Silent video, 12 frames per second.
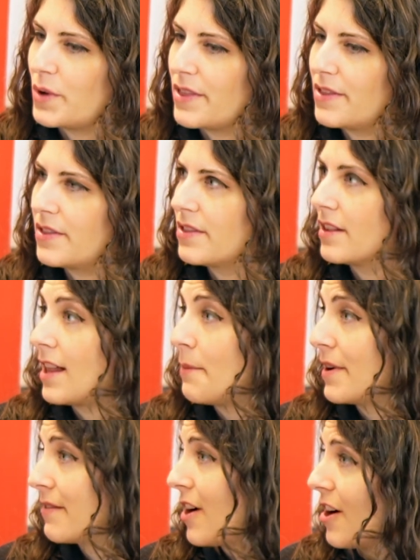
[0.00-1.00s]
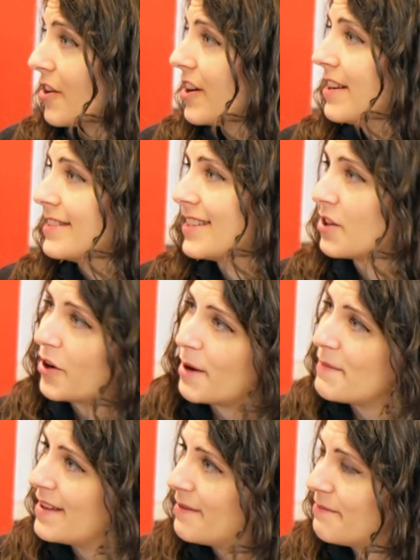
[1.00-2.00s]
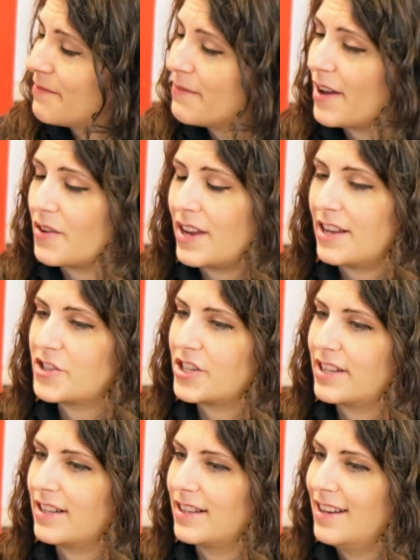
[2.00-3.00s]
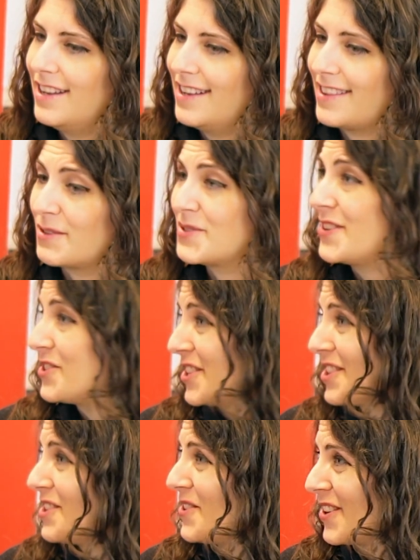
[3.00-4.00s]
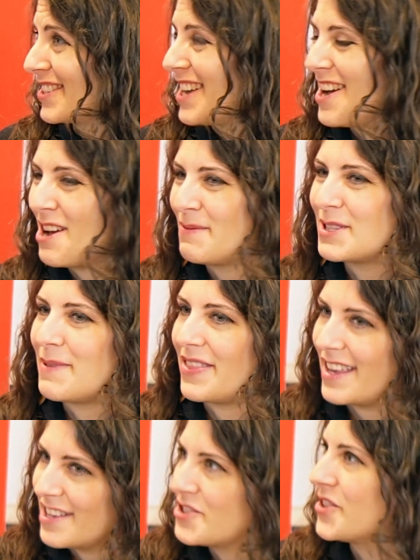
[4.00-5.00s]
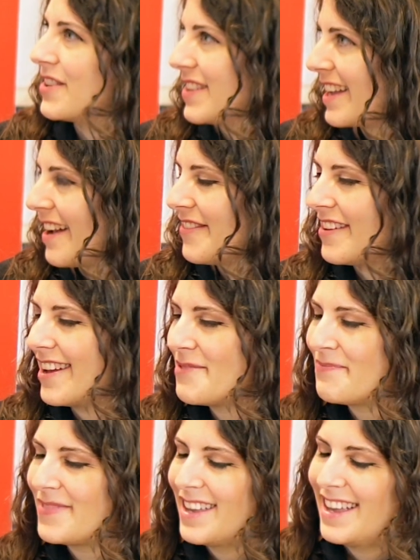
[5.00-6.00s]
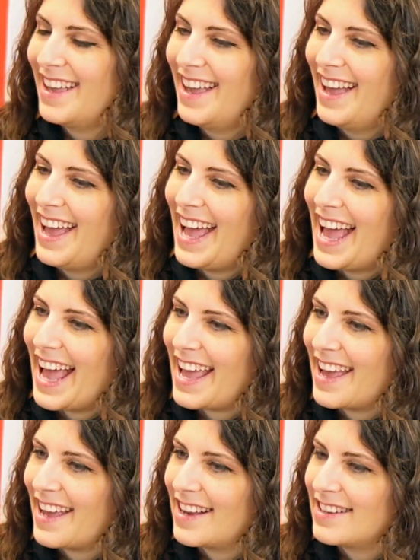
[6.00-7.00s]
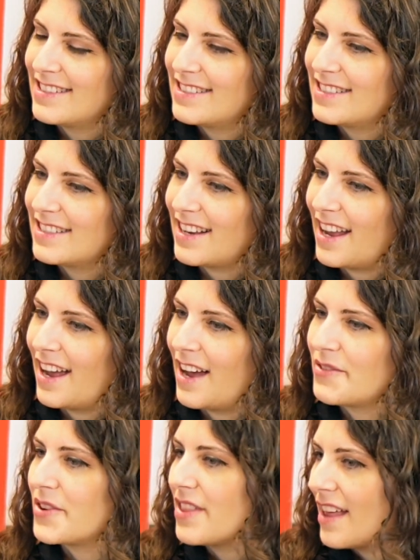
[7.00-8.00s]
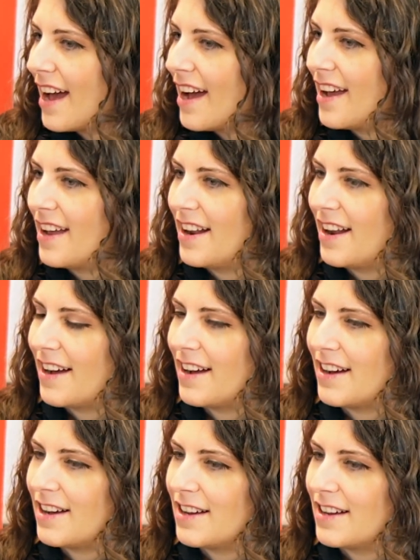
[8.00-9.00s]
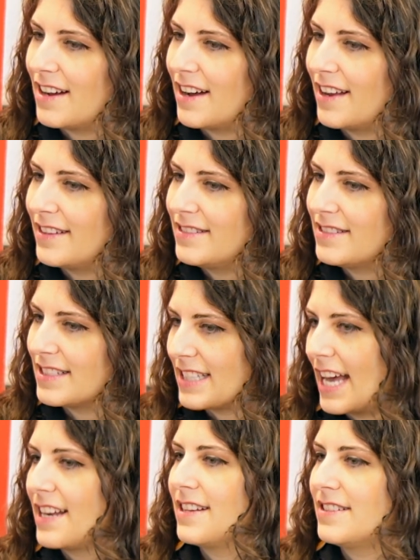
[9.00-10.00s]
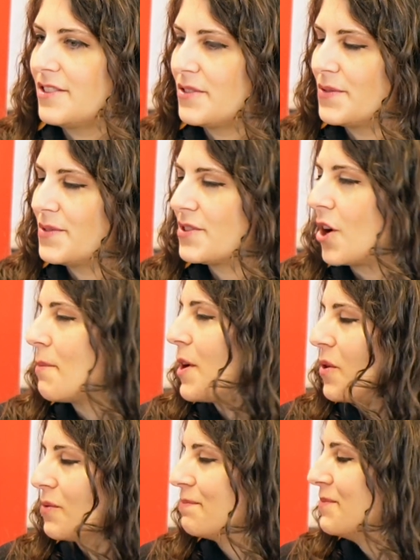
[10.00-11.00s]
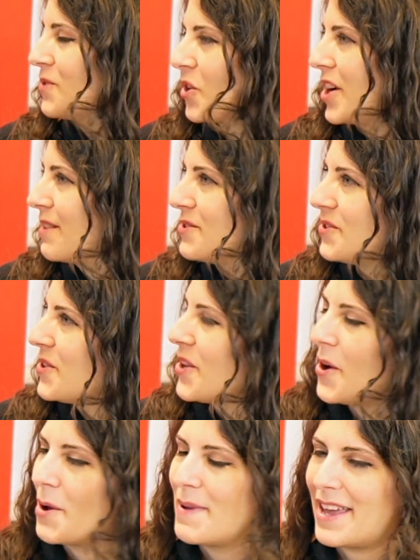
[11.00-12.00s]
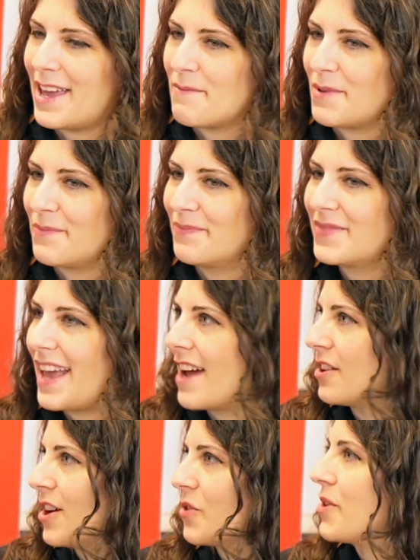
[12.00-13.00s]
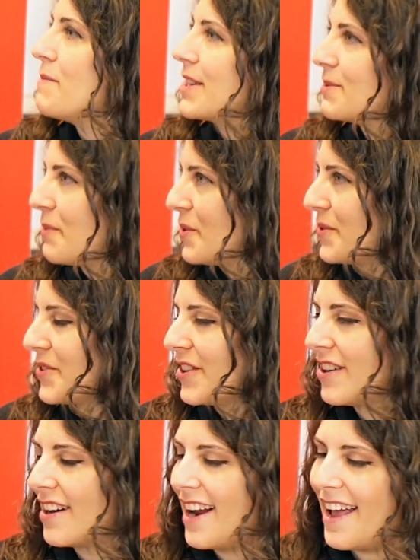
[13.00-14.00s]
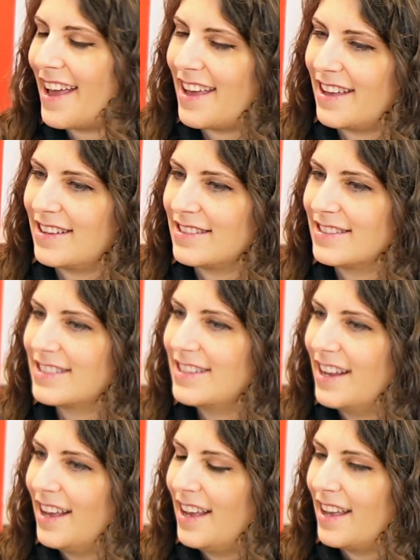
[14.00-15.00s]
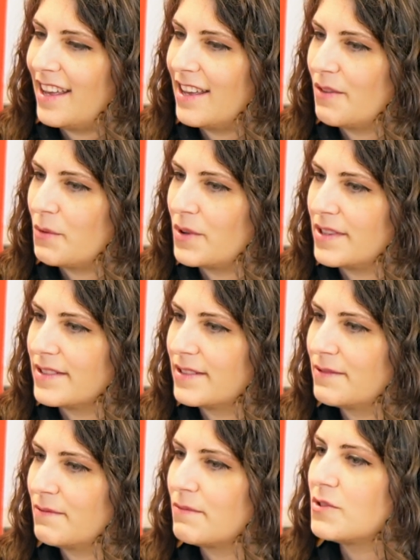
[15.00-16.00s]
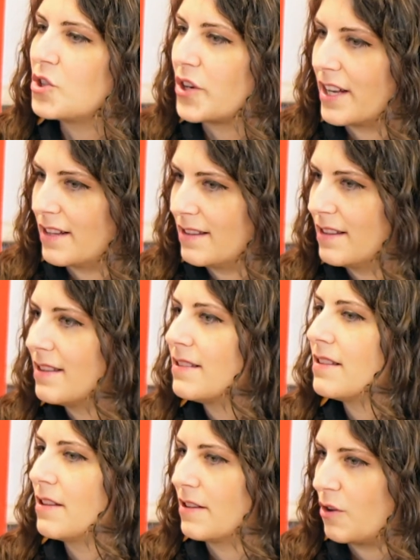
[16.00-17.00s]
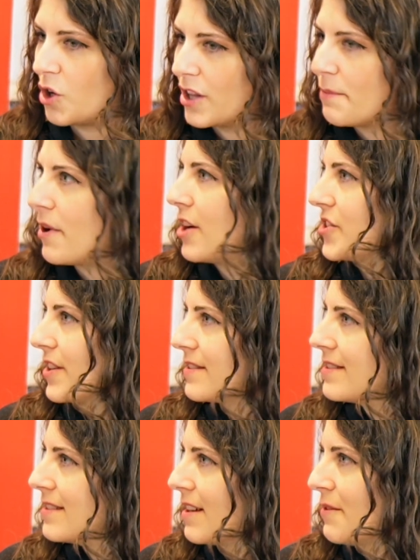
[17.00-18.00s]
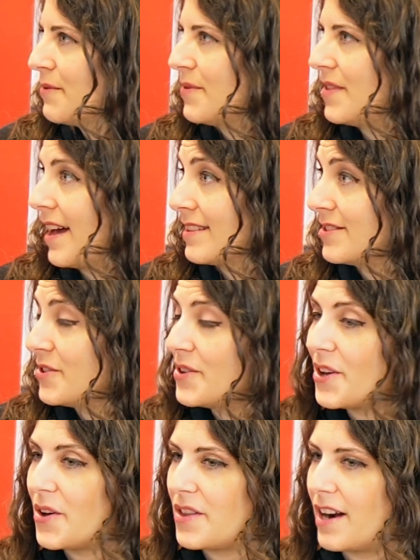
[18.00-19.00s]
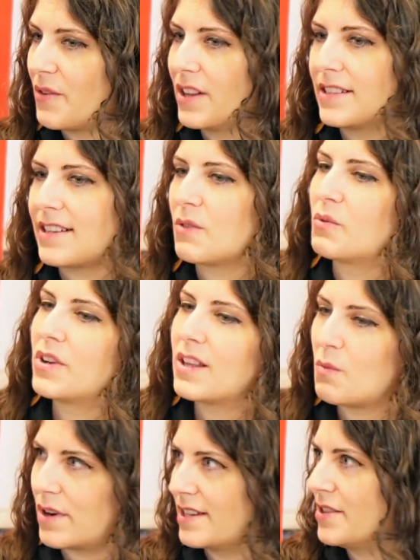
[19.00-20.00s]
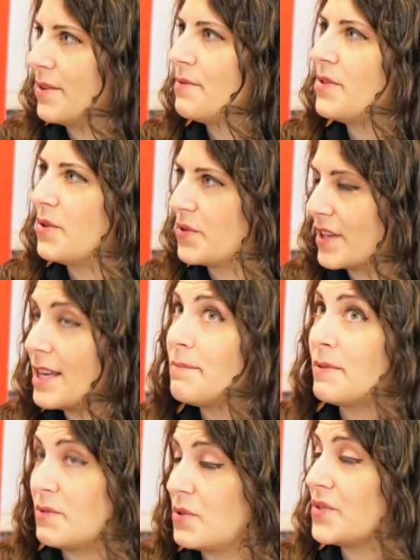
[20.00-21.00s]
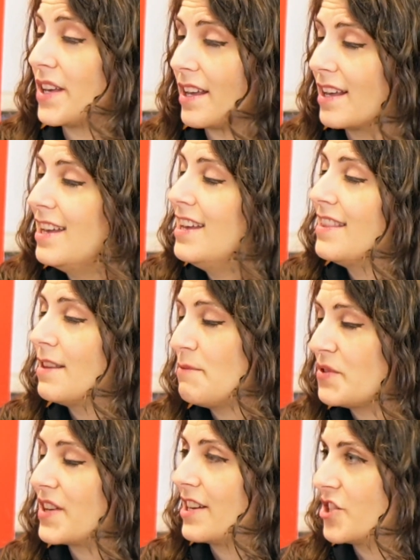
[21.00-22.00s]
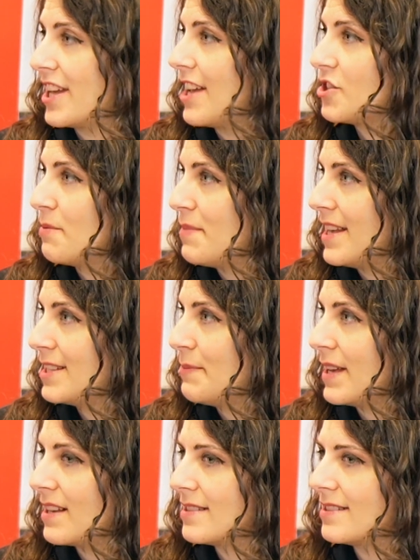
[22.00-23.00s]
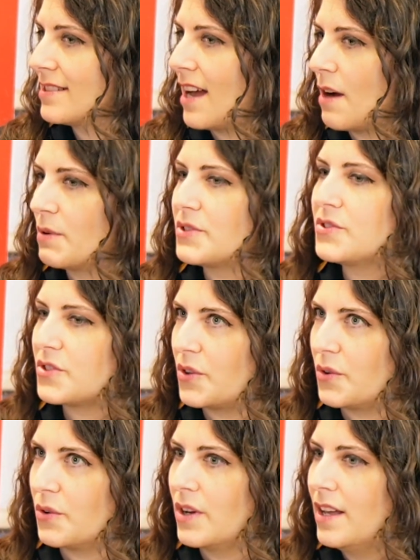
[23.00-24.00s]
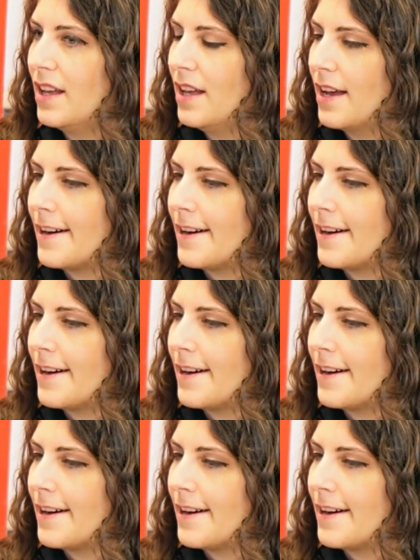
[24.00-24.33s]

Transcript: with the Library of Congress and the Grammy Foundation that was featured in the New York Times about the history of the cafe. Awesome. And after that, I decided to start my own creative studio. I became a catalog remix producer, and it was during the early projects of that studio that I realized I really wanted to keep infusing the music education piece, because I was so